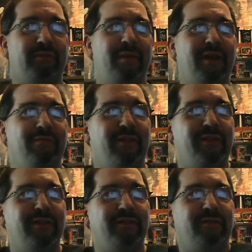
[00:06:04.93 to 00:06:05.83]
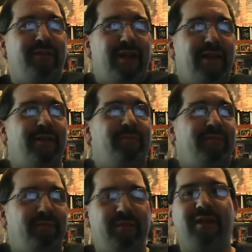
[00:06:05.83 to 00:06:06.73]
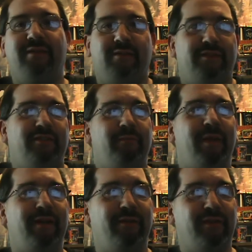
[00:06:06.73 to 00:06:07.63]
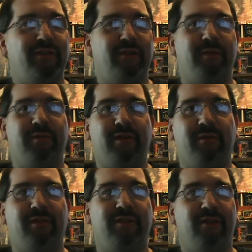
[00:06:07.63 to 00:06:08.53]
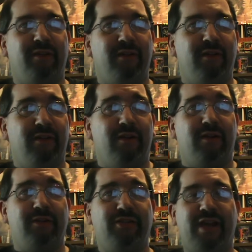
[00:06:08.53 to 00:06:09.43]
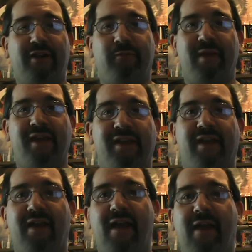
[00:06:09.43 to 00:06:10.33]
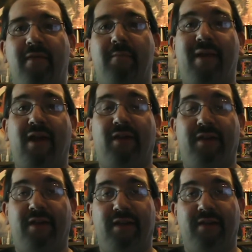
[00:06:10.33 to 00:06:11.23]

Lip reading: The main villain or two main villains you end up dealing with are Shadow Mega and the Baron.